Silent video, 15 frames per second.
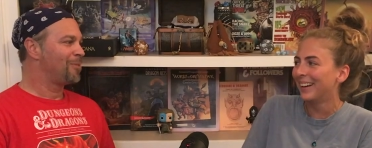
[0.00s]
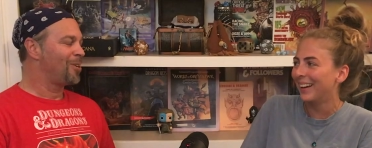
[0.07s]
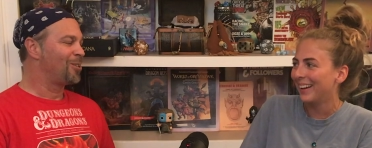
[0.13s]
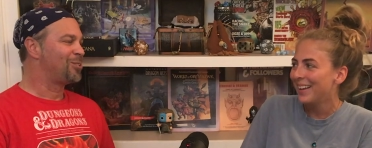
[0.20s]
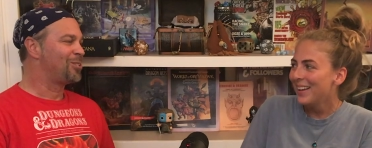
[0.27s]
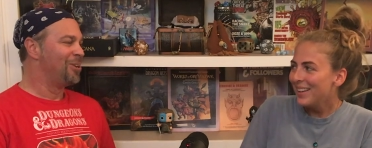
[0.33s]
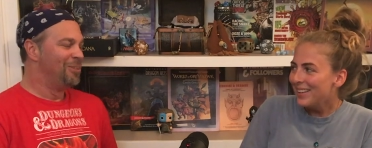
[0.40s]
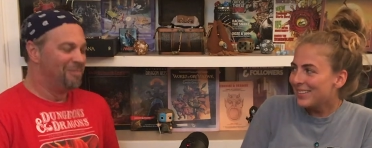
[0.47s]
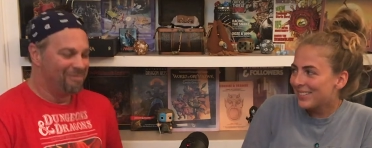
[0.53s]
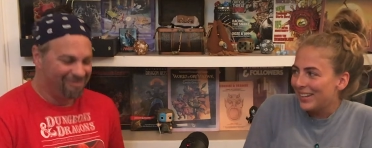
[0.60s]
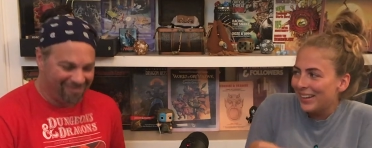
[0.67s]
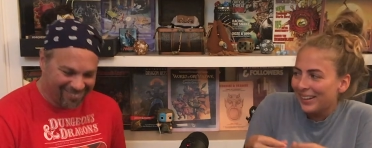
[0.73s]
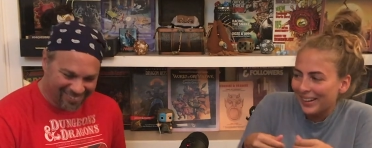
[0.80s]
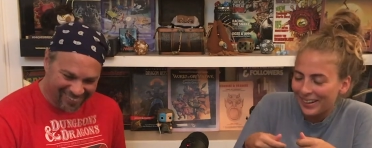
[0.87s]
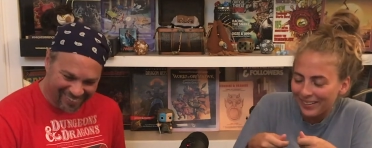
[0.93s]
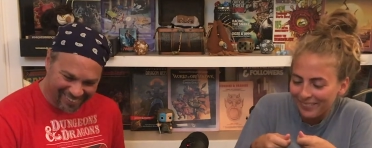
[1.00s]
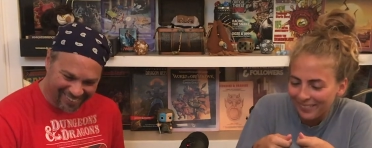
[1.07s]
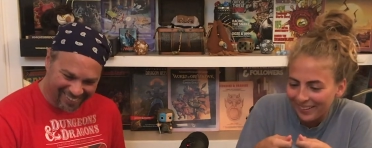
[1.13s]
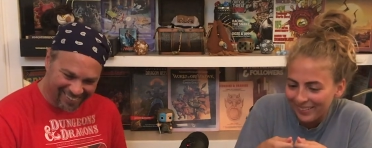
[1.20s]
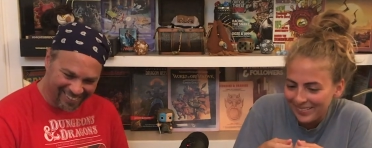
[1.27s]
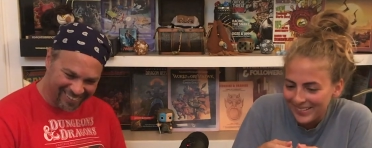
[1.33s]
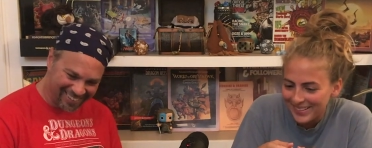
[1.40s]
Speaker 1: Sitting
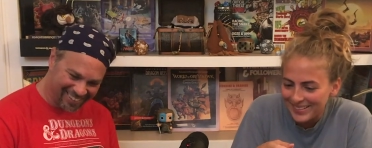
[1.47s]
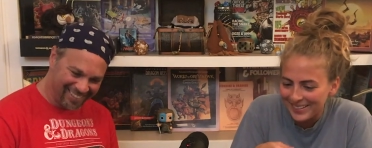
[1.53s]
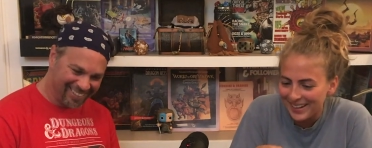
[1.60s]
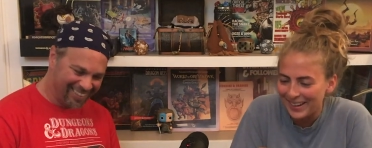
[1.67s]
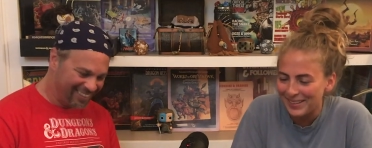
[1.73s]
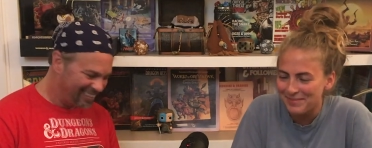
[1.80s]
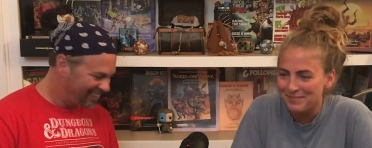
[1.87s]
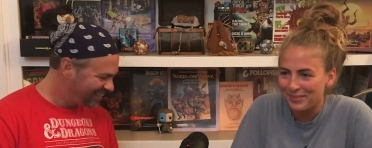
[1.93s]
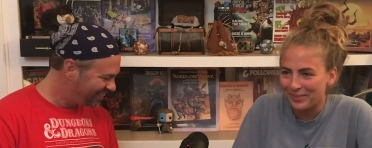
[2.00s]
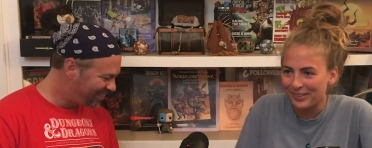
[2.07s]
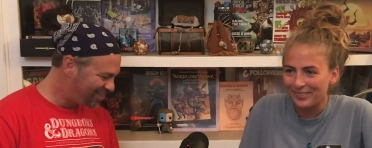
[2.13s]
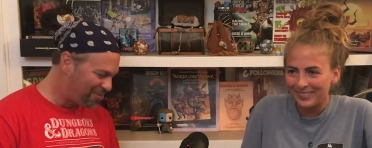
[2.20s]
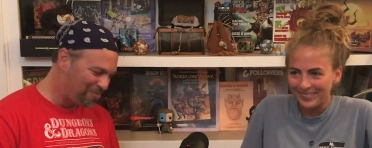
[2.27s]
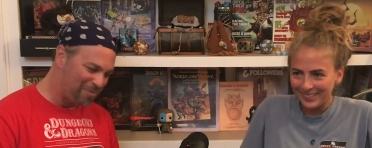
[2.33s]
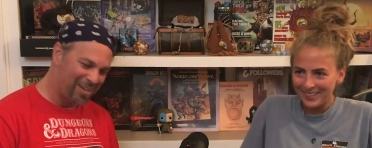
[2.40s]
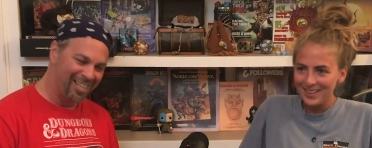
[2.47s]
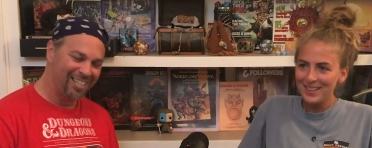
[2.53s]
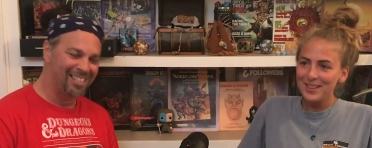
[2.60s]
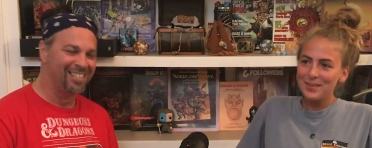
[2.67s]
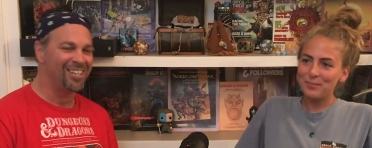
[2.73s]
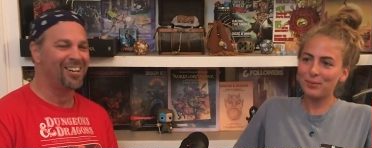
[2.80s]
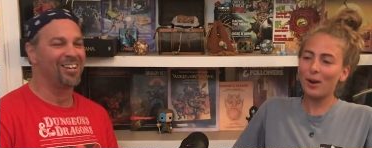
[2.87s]
around a table. Oh my
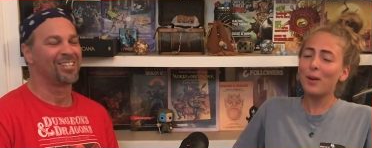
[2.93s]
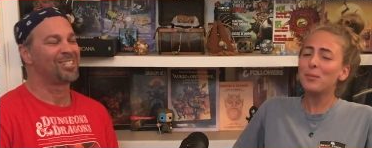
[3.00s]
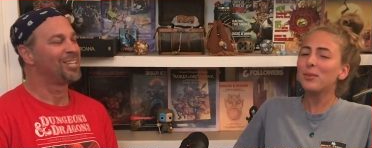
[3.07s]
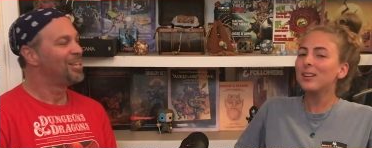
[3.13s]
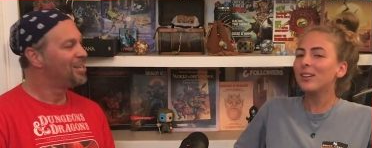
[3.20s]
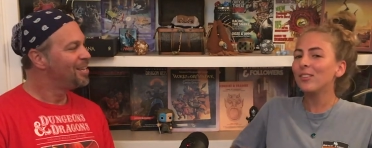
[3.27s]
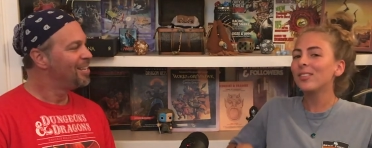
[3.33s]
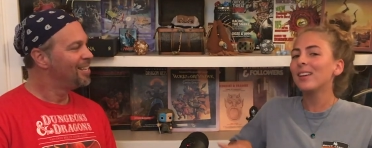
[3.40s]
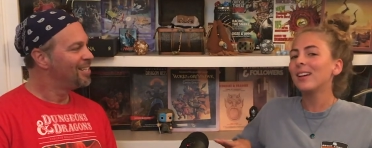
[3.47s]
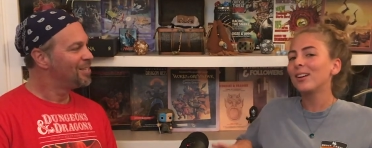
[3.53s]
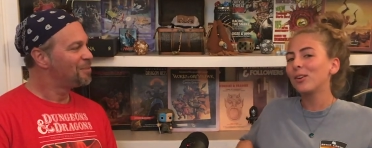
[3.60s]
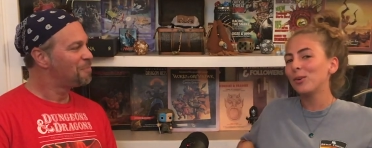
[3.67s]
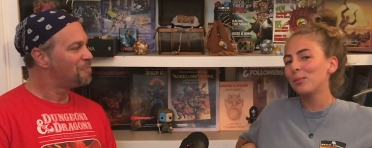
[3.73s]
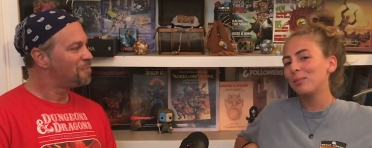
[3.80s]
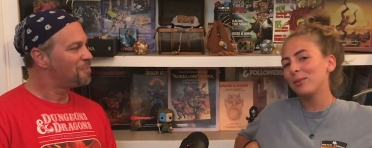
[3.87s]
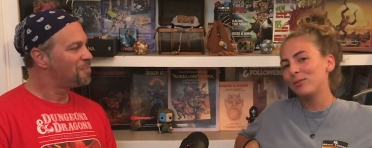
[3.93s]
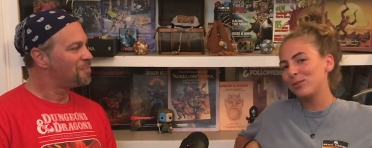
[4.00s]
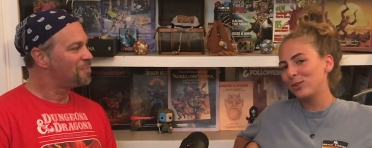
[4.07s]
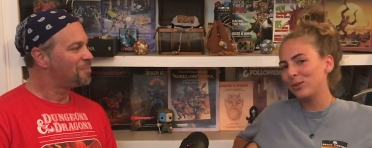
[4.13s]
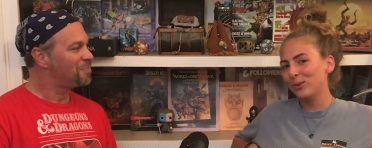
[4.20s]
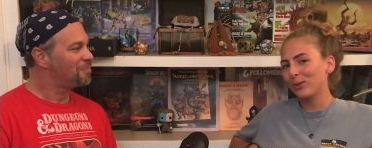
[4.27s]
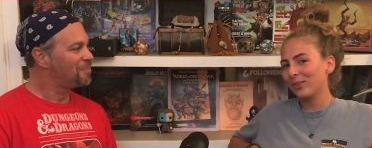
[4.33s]
gosh. Probably only a group of
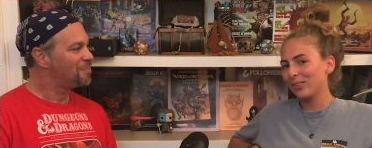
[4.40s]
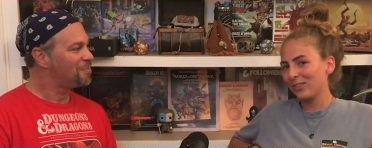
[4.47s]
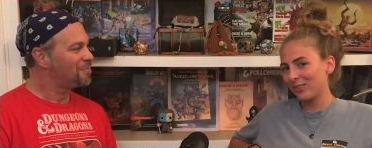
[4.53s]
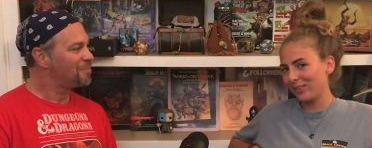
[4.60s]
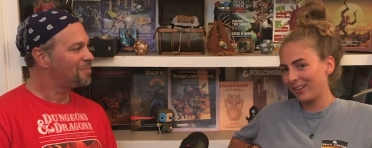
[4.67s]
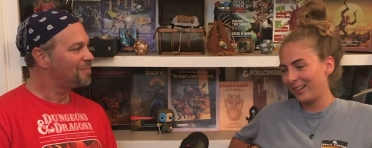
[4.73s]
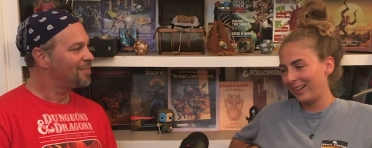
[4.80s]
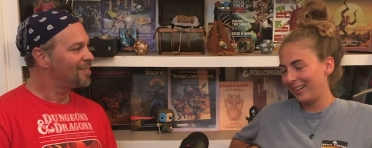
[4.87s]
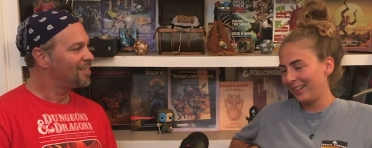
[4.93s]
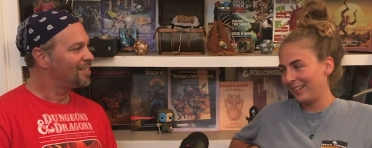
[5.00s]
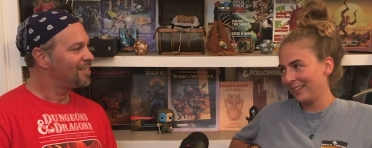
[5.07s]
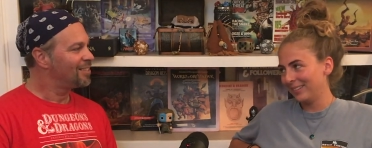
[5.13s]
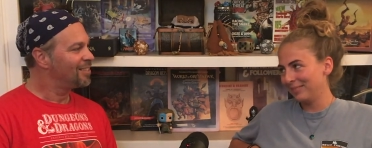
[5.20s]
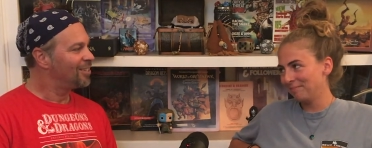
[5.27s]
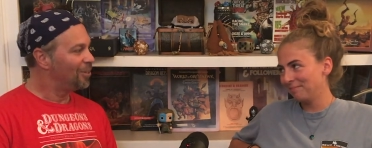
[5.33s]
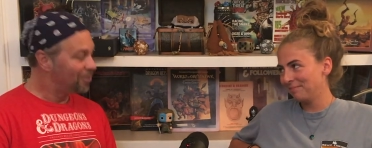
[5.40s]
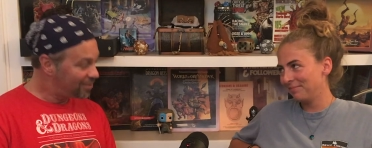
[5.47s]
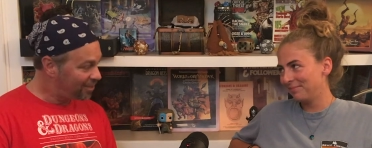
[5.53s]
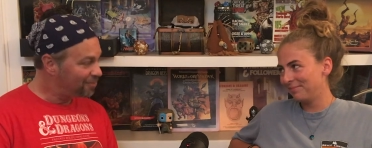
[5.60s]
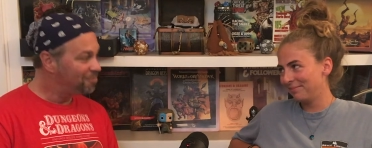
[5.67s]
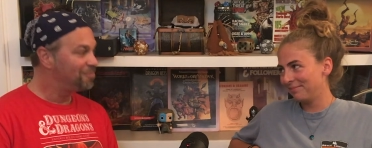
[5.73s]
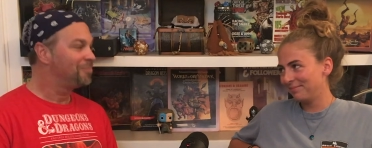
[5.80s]
two or three. Okay.
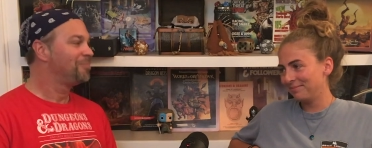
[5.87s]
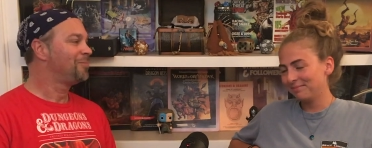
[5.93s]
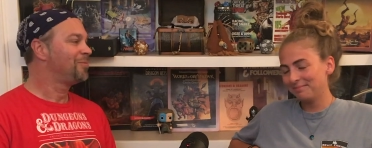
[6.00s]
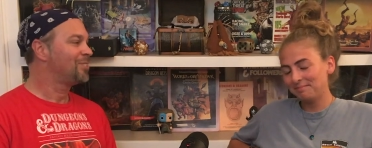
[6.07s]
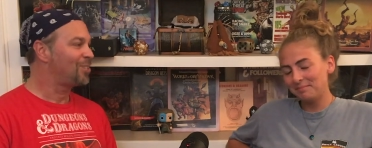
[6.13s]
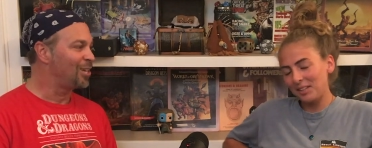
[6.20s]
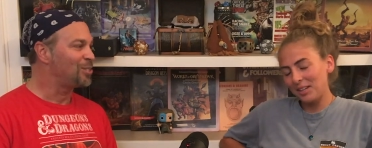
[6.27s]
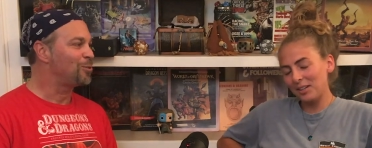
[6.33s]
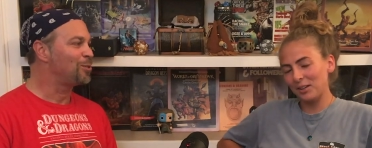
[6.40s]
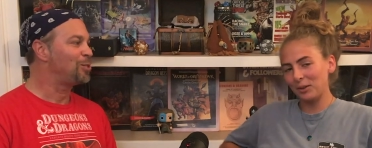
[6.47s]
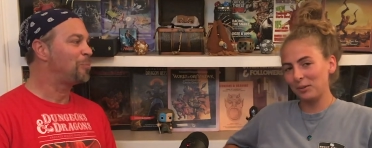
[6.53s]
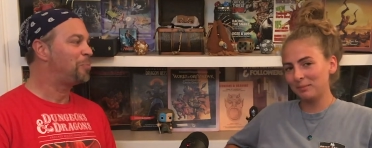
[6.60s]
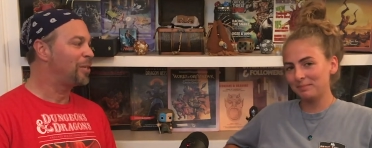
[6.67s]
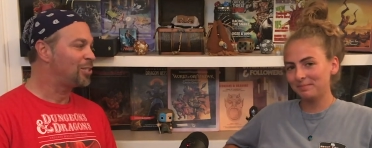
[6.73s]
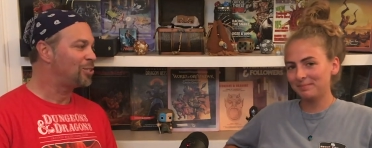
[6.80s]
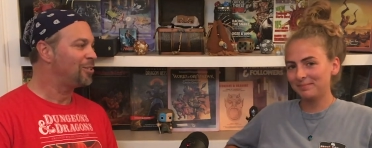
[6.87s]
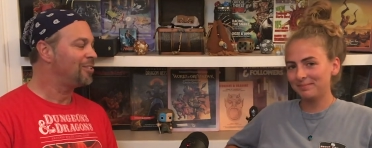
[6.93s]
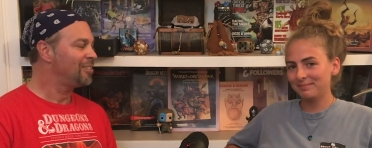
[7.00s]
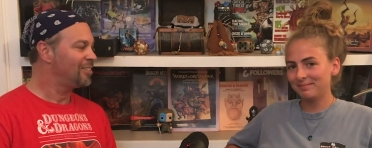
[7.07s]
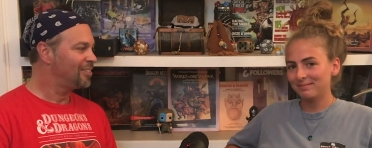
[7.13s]
So that's you what know. you pictured?